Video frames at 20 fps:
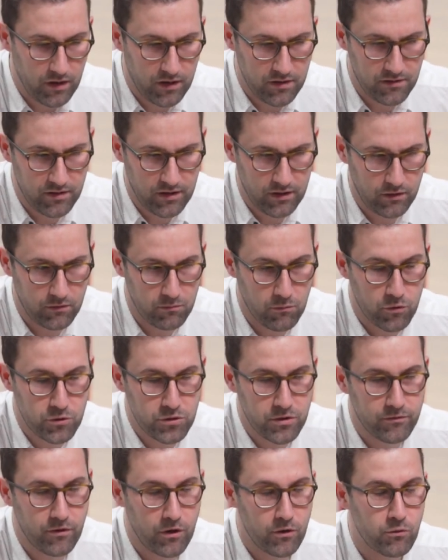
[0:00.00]
I think
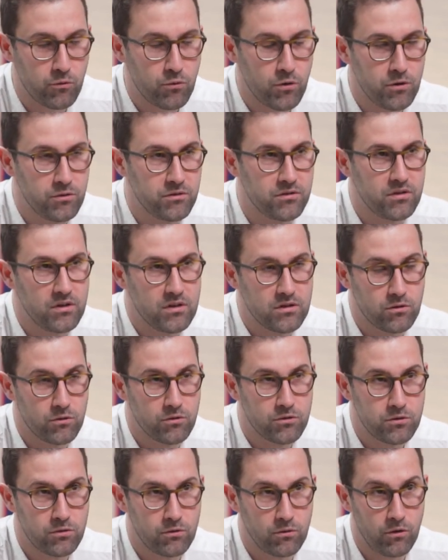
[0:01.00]
most of our growth is
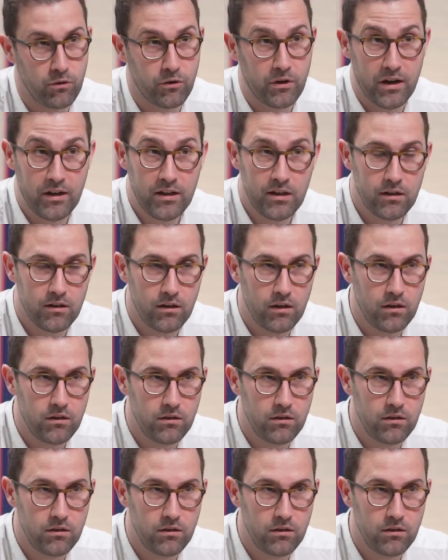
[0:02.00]
also organic.